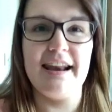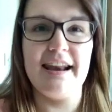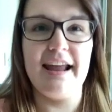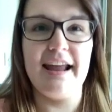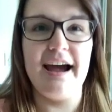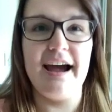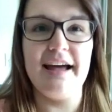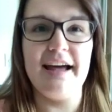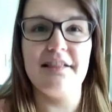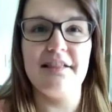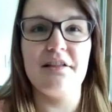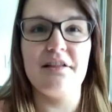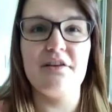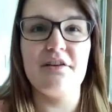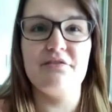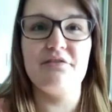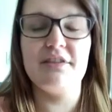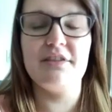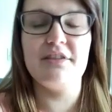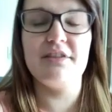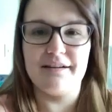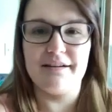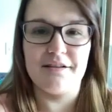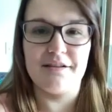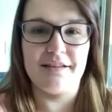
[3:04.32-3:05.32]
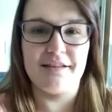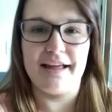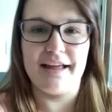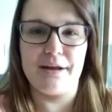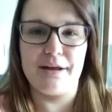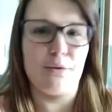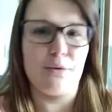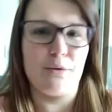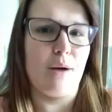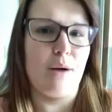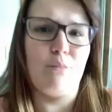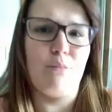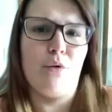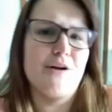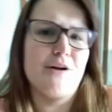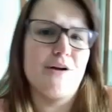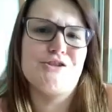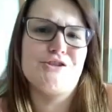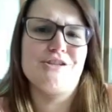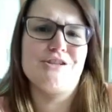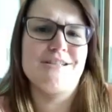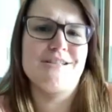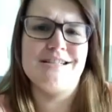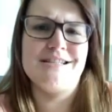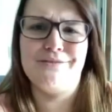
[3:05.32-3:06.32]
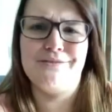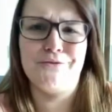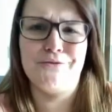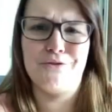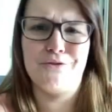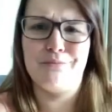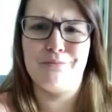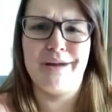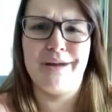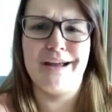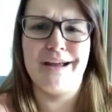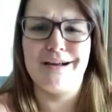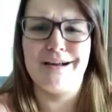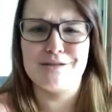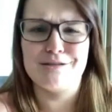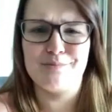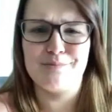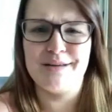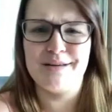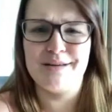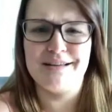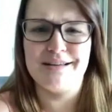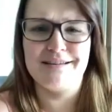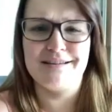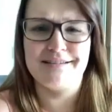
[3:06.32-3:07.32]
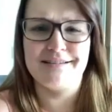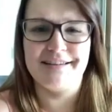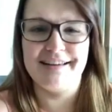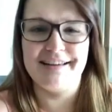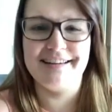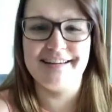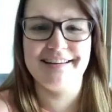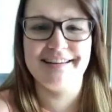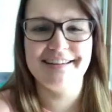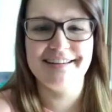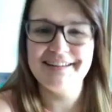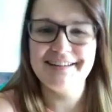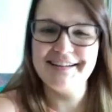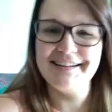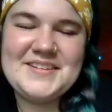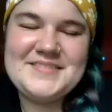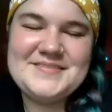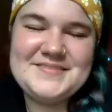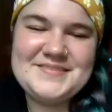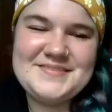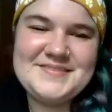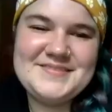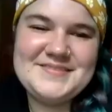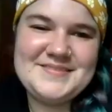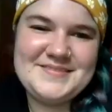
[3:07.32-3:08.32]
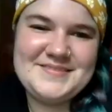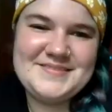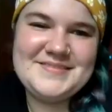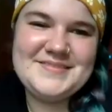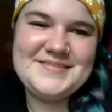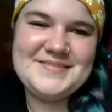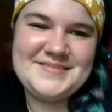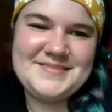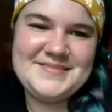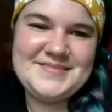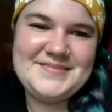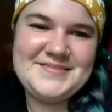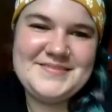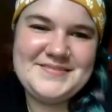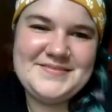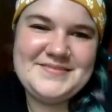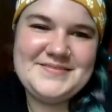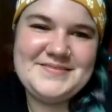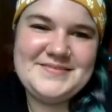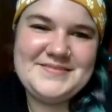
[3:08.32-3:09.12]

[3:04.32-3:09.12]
on stuff while like I'm watching TV with my husband. Like, yeah. that's awesome.